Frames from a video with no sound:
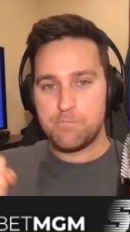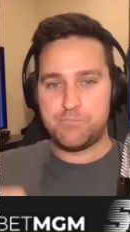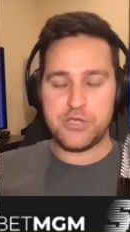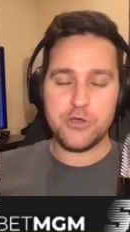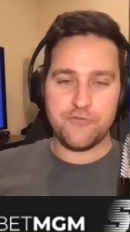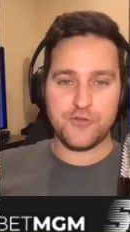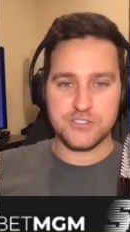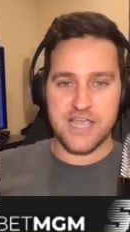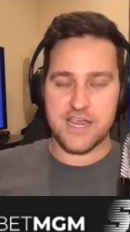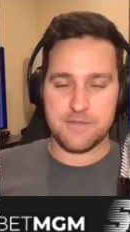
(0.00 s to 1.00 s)
Beautiful
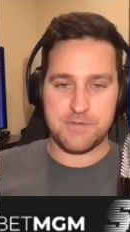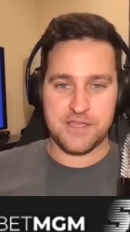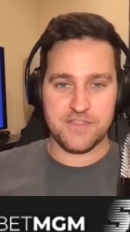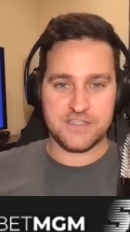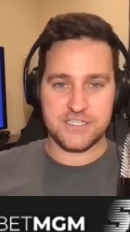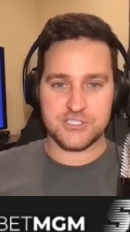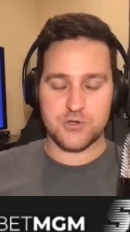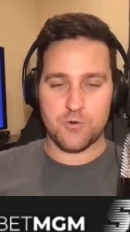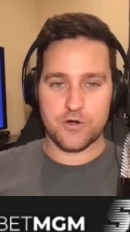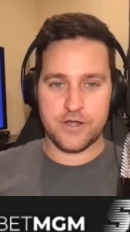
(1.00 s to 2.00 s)
day to be in the
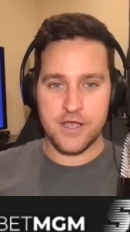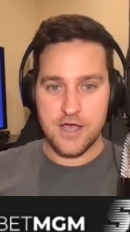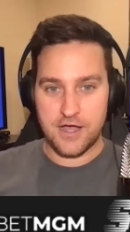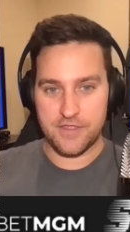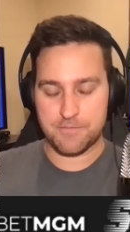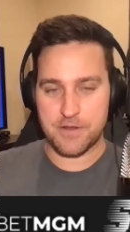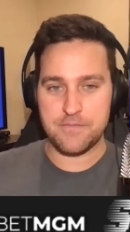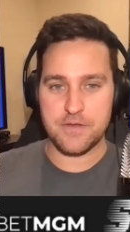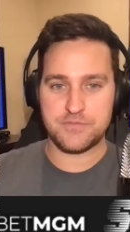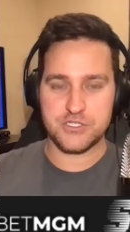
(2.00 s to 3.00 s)
Discord, uh, the
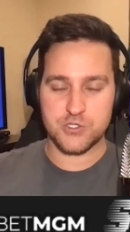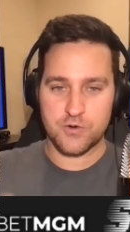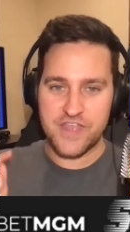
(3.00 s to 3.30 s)
premium Discord.